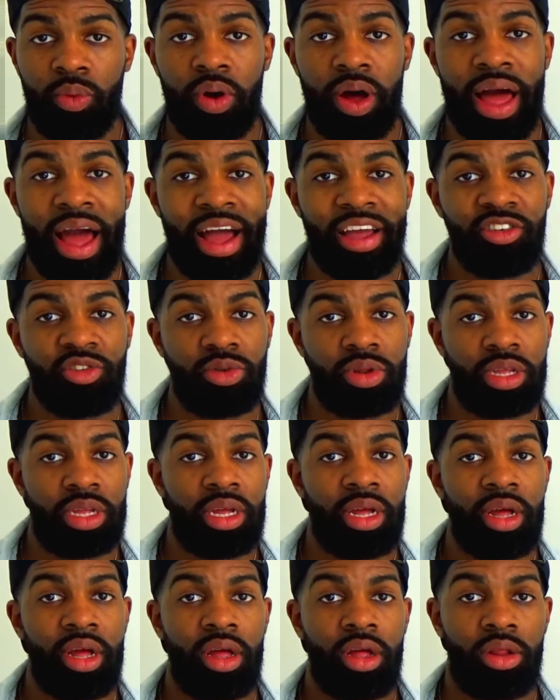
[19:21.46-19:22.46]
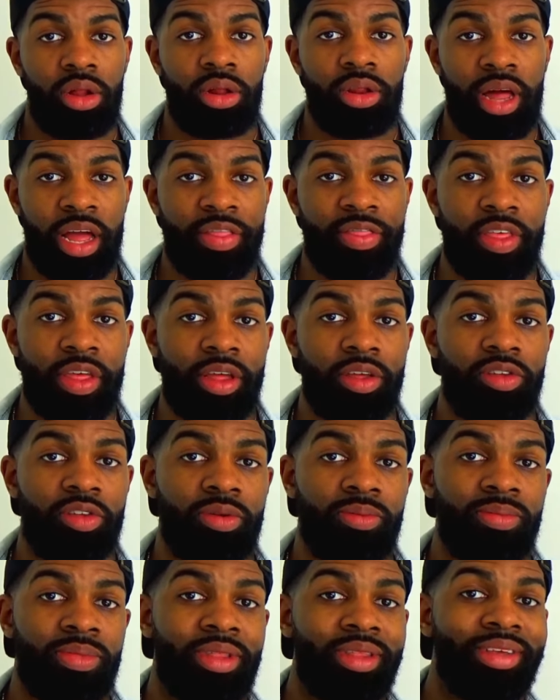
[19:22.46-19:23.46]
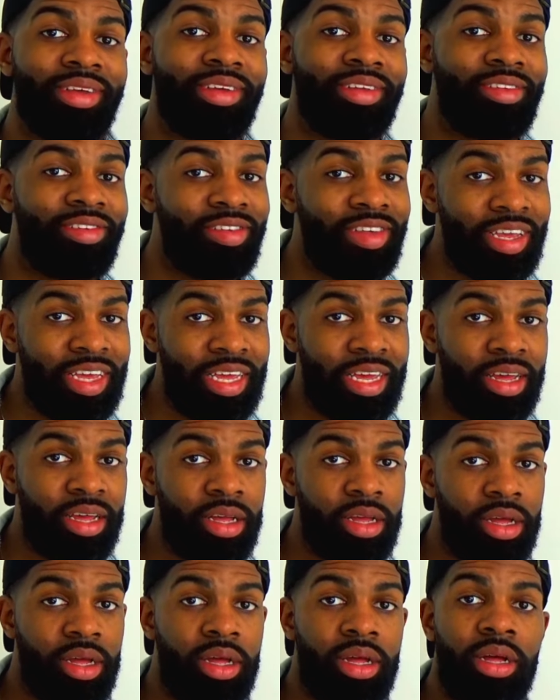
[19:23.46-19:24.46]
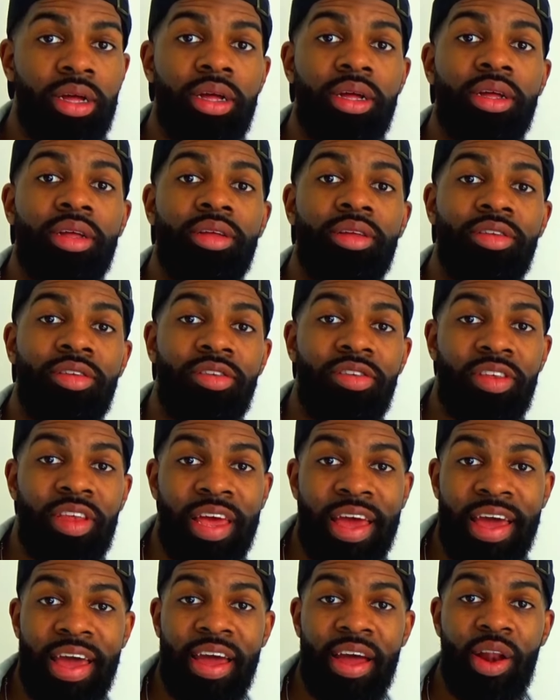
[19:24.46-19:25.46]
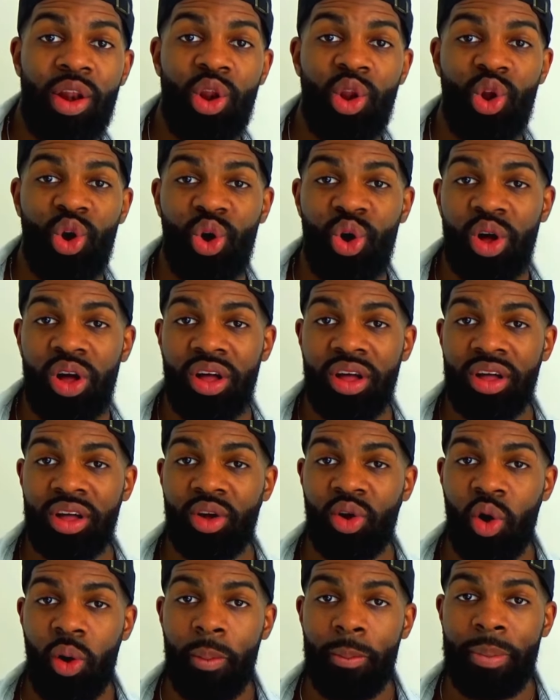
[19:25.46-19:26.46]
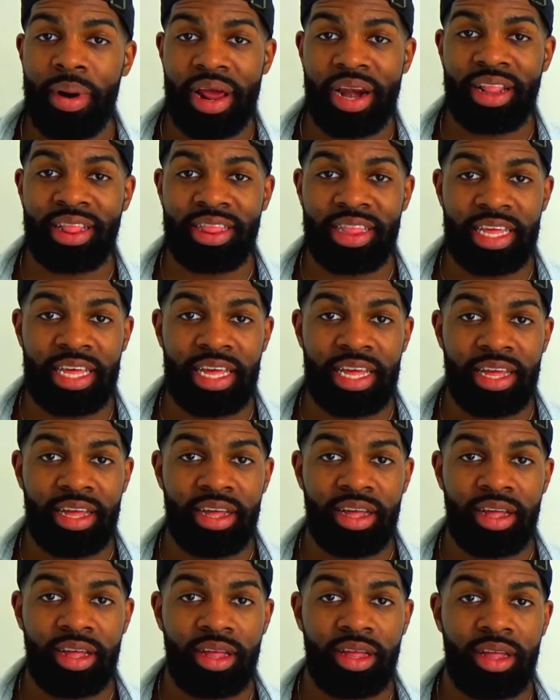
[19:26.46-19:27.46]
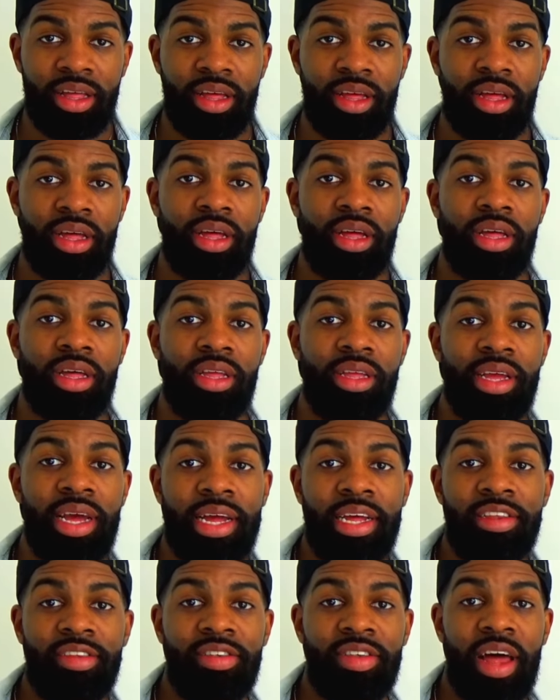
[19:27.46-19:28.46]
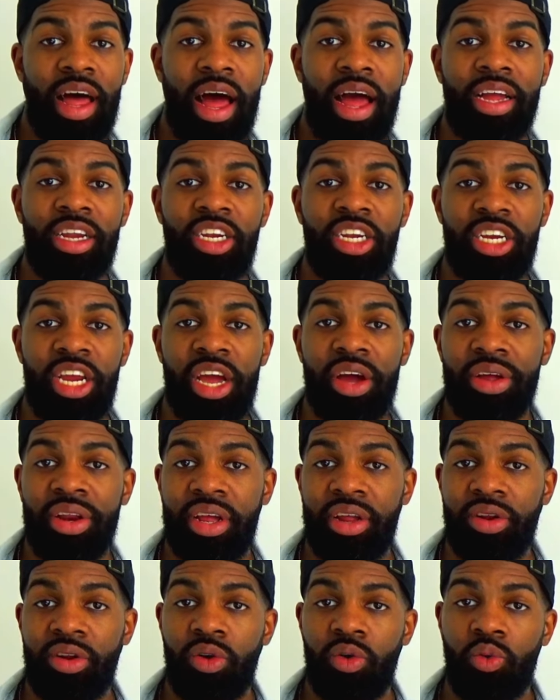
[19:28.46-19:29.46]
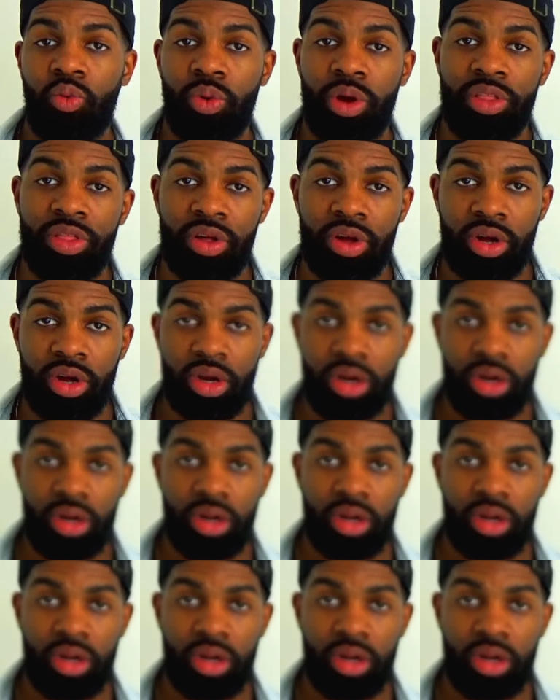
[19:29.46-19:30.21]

will actually look like this. Sí, se lo compartí. Yes, I shared it with her.